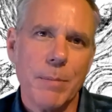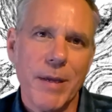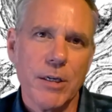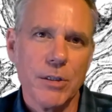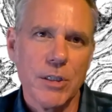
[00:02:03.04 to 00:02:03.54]

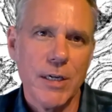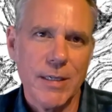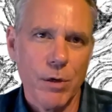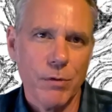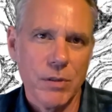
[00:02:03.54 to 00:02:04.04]
make your
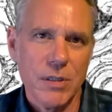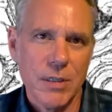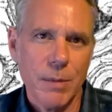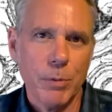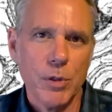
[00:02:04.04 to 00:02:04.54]
changeovers as
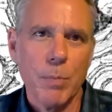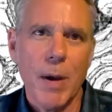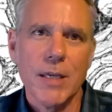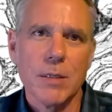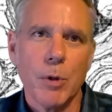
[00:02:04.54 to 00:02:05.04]
simple as
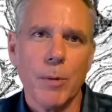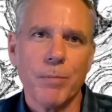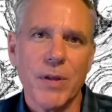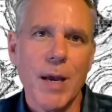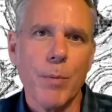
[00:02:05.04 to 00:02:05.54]
possible,
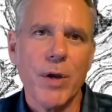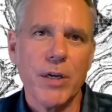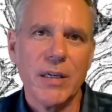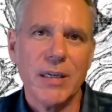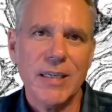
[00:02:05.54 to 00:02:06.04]
and that way you
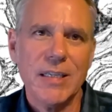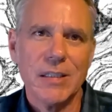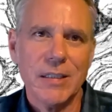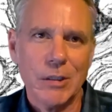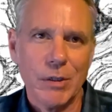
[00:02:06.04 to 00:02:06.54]
can
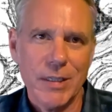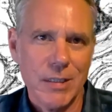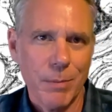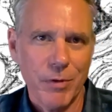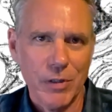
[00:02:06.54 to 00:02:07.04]
easily train
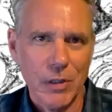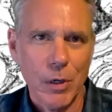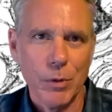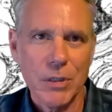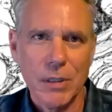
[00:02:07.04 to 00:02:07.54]
some of your
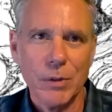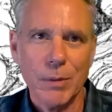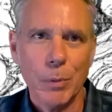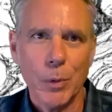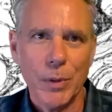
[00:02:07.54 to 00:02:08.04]
lower skilled
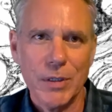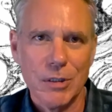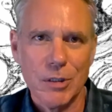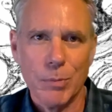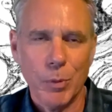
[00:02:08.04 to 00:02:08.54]
employees
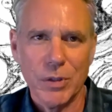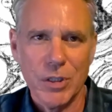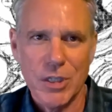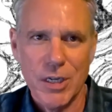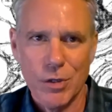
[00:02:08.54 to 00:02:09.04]
to support the
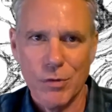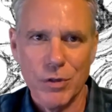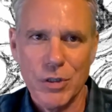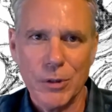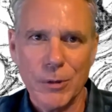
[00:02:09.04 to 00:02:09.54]

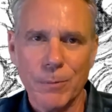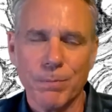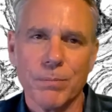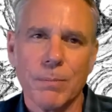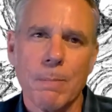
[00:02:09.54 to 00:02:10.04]
changeovers too.
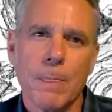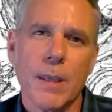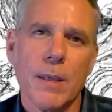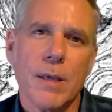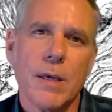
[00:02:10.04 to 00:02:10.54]

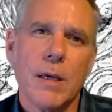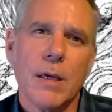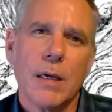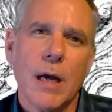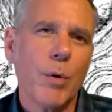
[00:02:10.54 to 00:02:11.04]

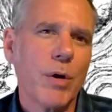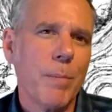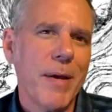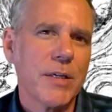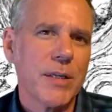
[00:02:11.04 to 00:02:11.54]
I want to
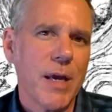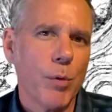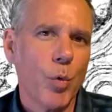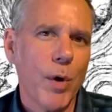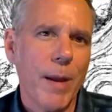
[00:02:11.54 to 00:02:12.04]
mention
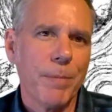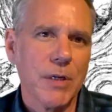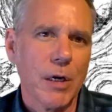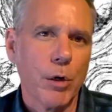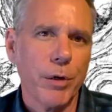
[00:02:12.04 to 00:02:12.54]
that ramp is
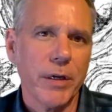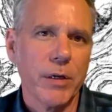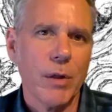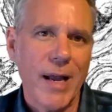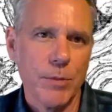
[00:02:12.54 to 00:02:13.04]
a
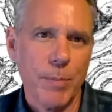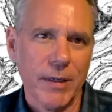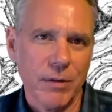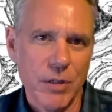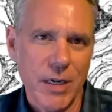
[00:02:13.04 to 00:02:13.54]
critical
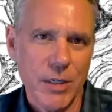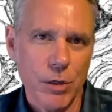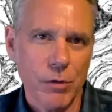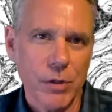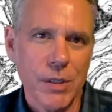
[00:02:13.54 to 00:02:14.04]
aspect of
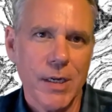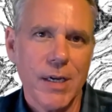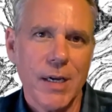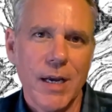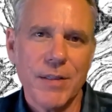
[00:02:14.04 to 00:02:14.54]
changeovers,
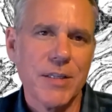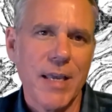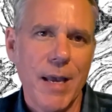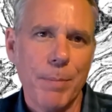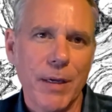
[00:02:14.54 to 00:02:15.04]
and this
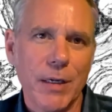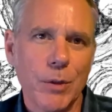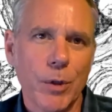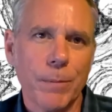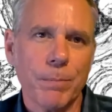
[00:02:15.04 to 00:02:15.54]
can't be
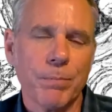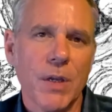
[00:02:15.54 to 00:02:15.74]
ignored,